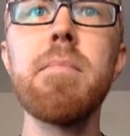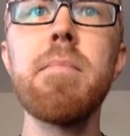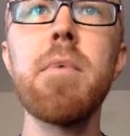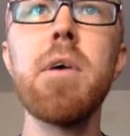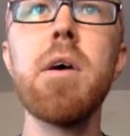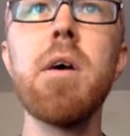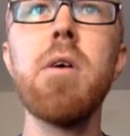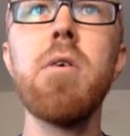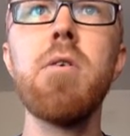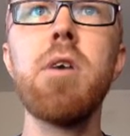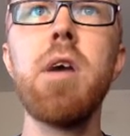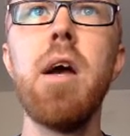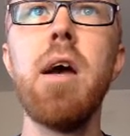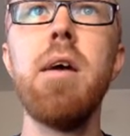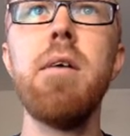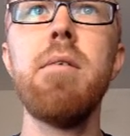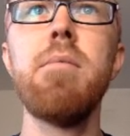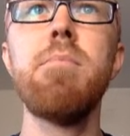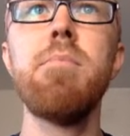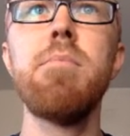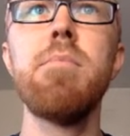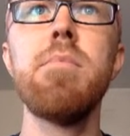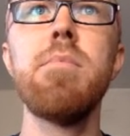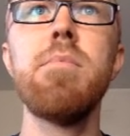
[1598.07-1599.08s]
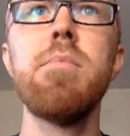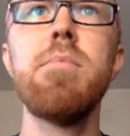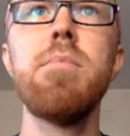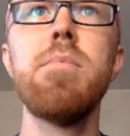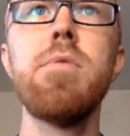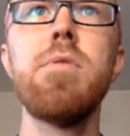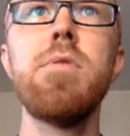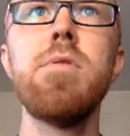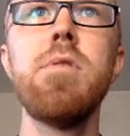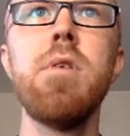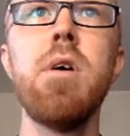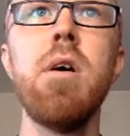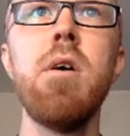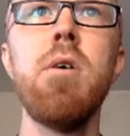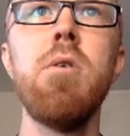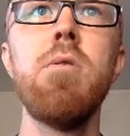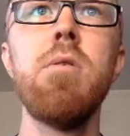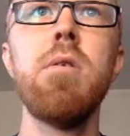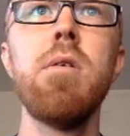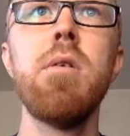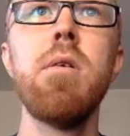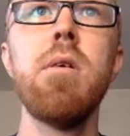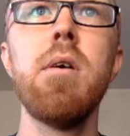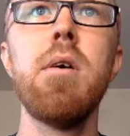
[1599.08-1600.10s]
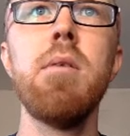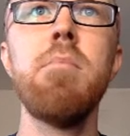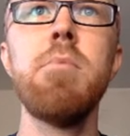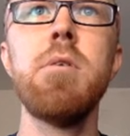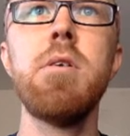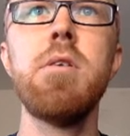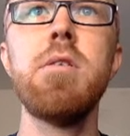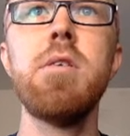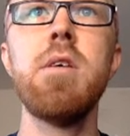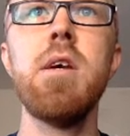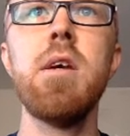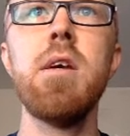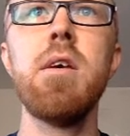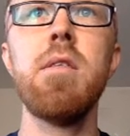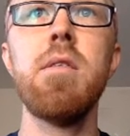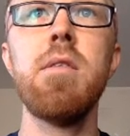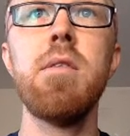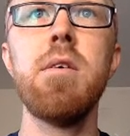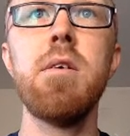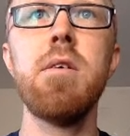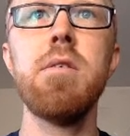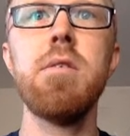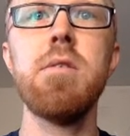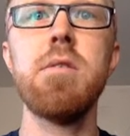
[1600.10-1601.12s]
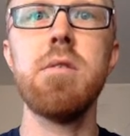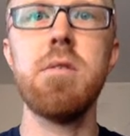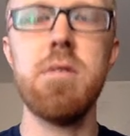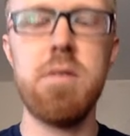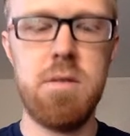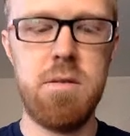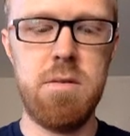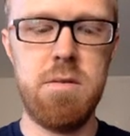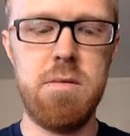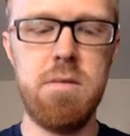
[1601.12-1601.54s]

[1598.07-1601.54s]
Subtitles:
Okay, so I'm going to take this